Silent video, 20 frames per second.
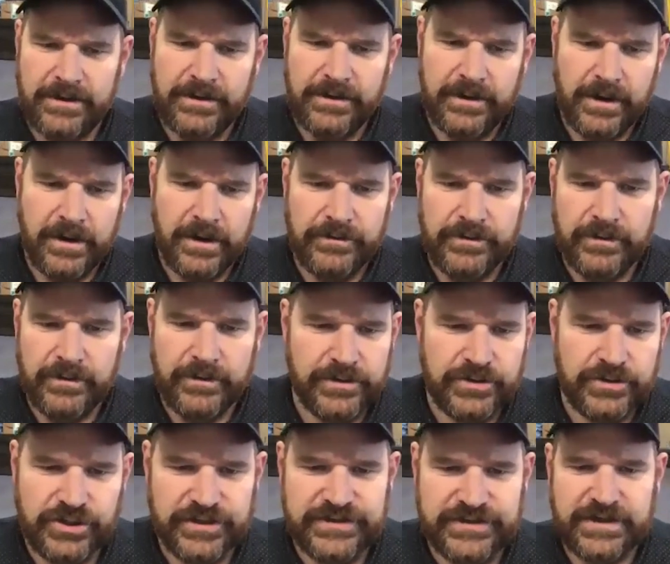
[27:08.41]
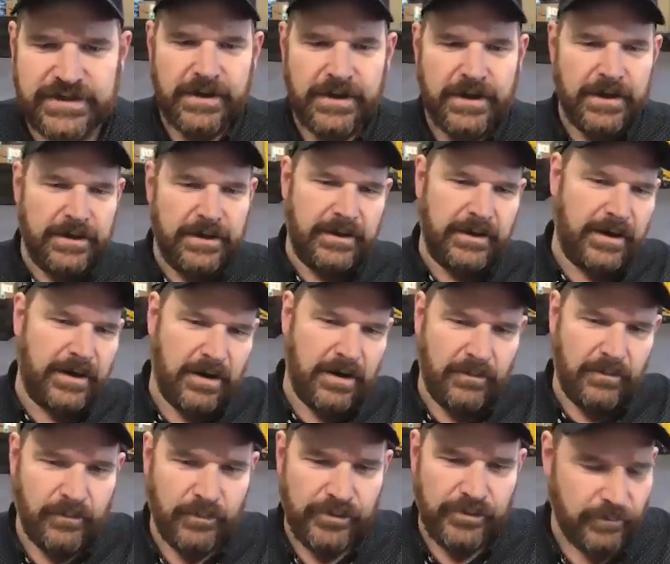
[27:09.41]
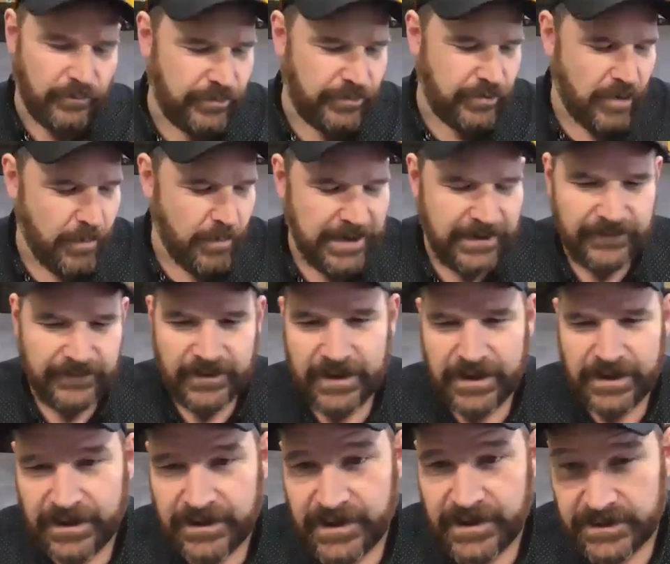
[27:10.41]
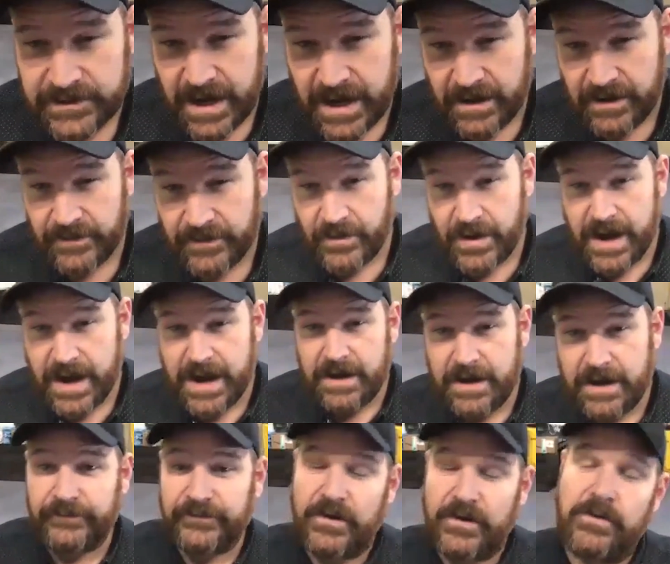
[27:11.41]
You can just, nobody's going to get kicked out of their house.